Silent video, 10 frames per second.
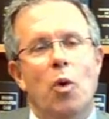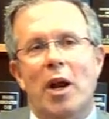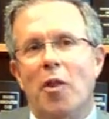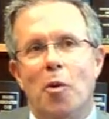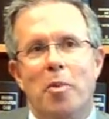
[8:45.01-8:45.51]

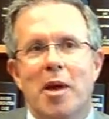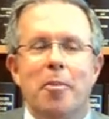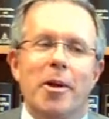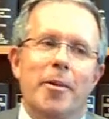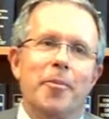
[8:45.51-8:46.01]
What other
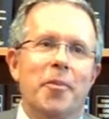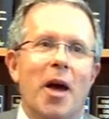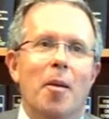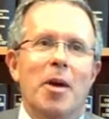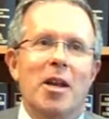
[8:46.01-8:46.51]
people?
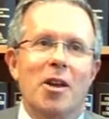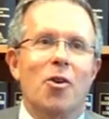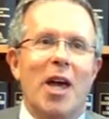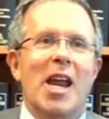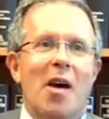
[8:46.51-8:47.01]
I mean,
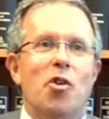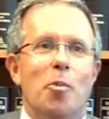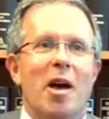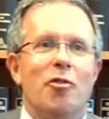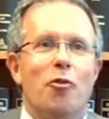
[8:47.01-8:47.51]
you can have
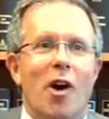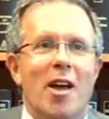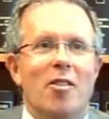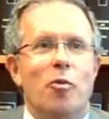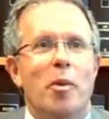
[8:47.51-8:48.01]
your best
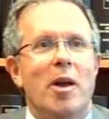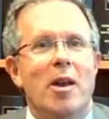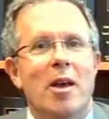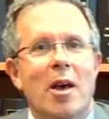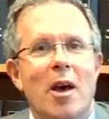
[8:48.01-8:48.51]
friends, but